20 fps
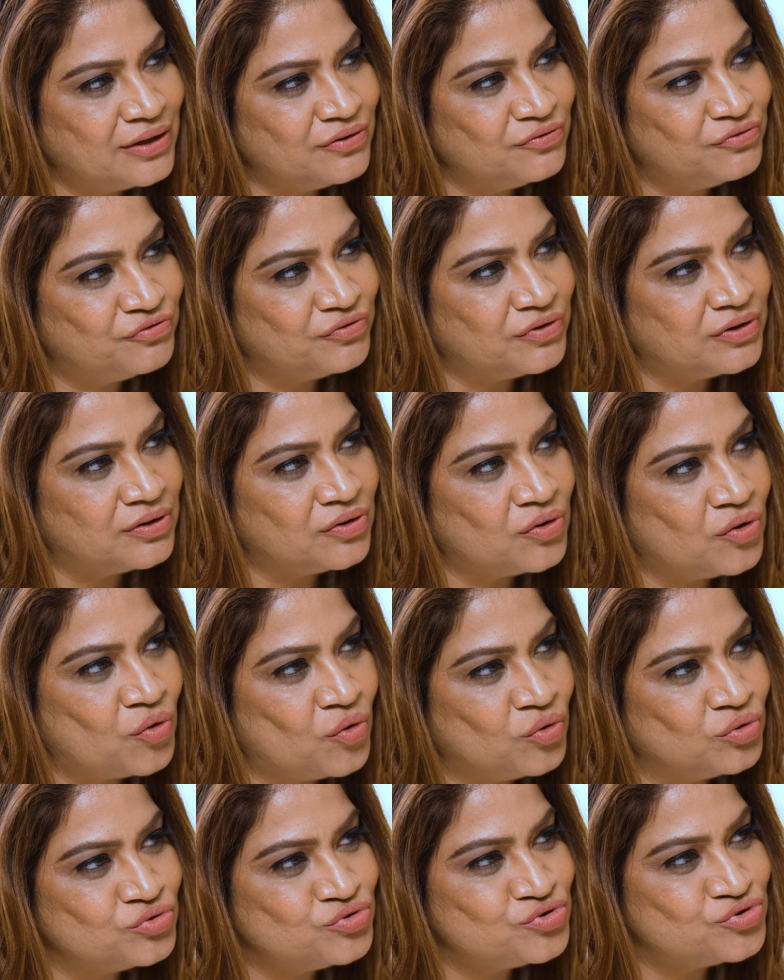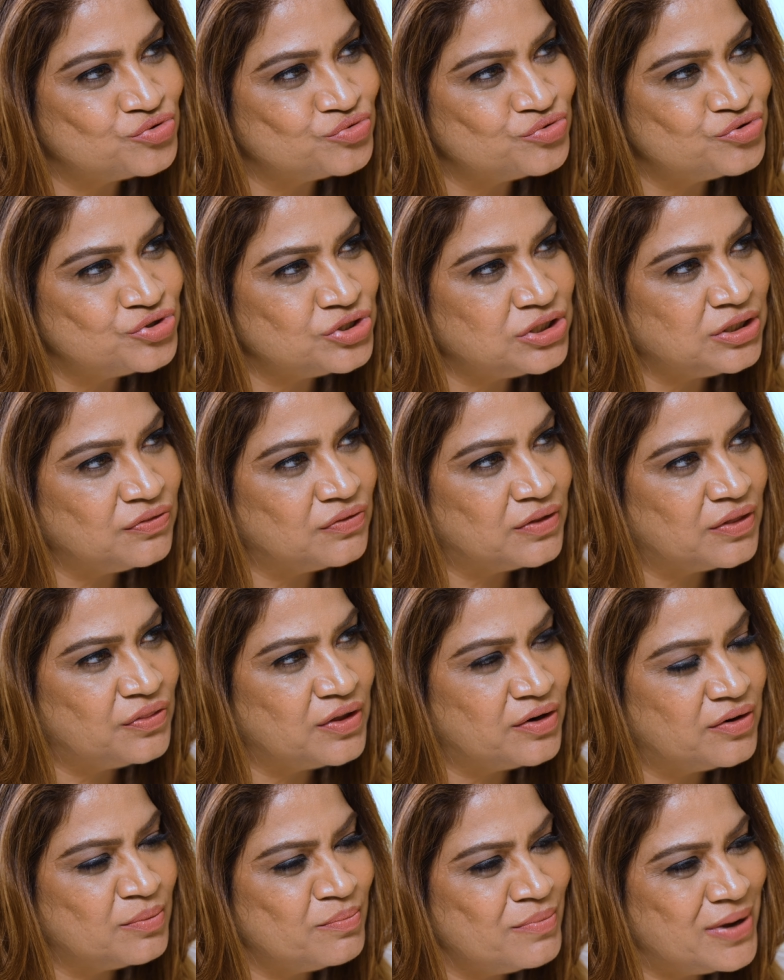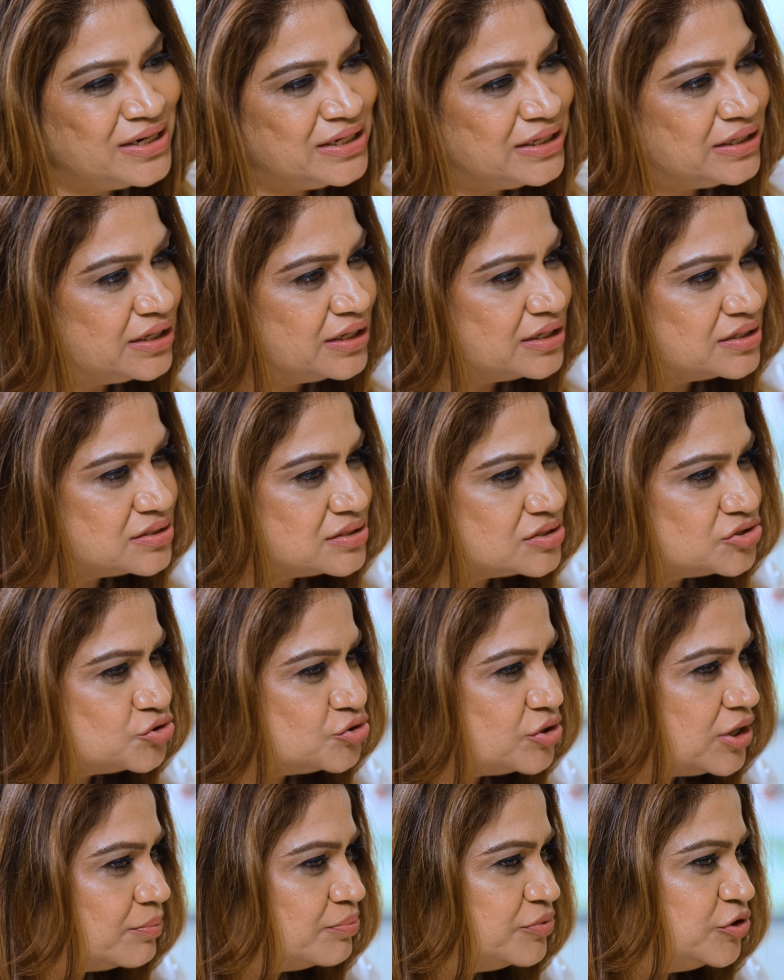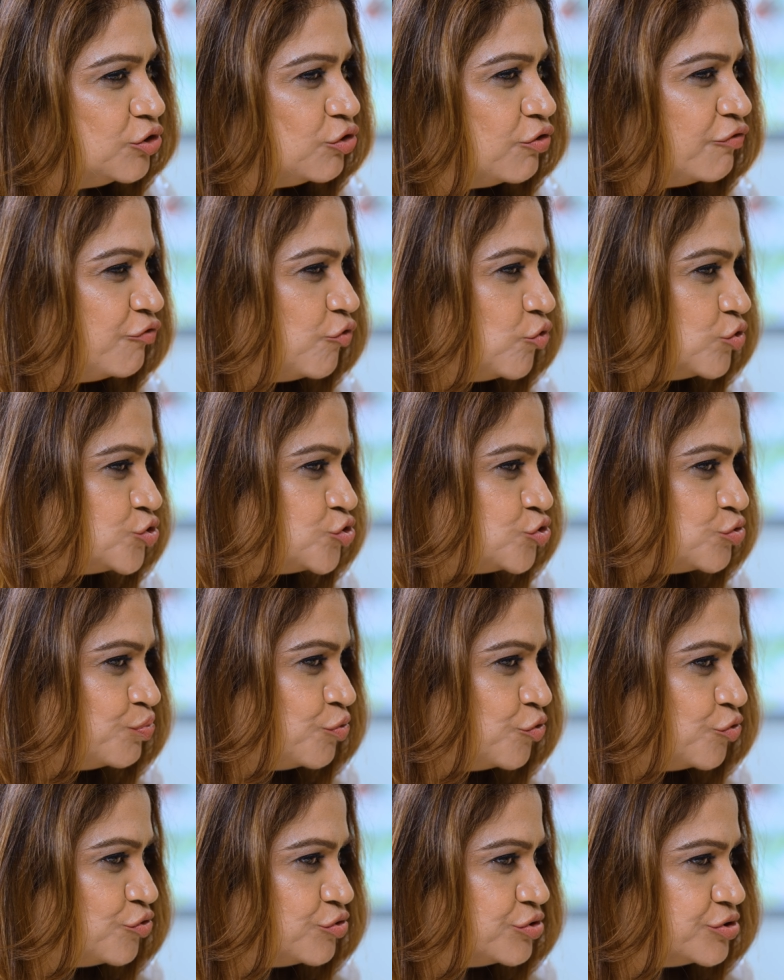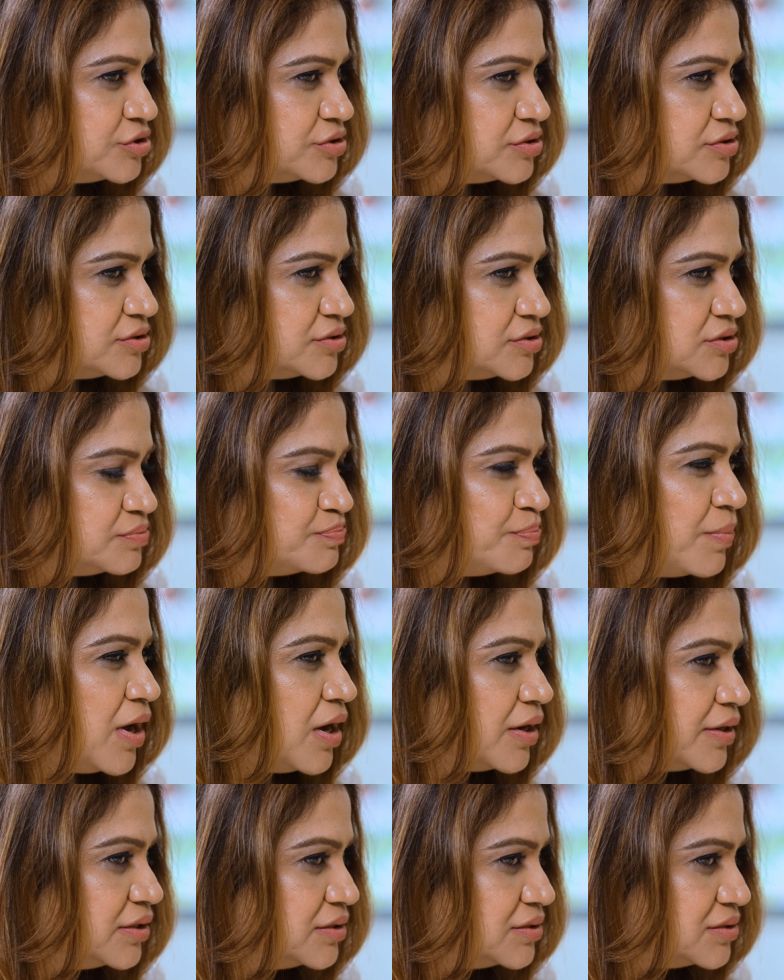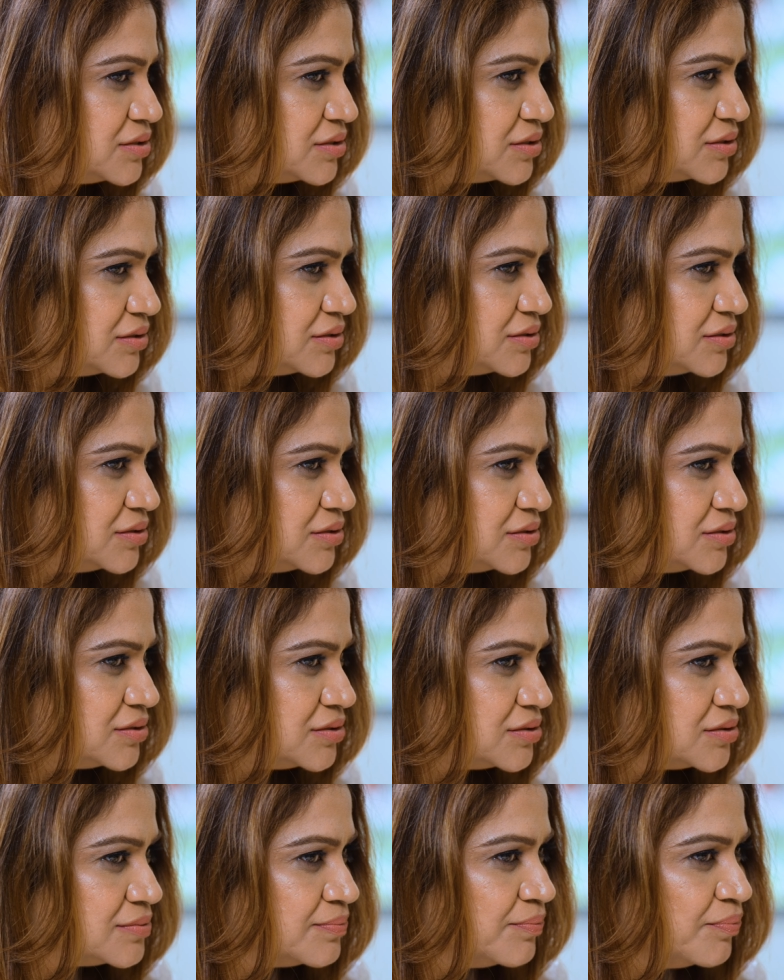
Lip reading: have also seen that there are many cases erupting of osteoporosis, Parkinson's,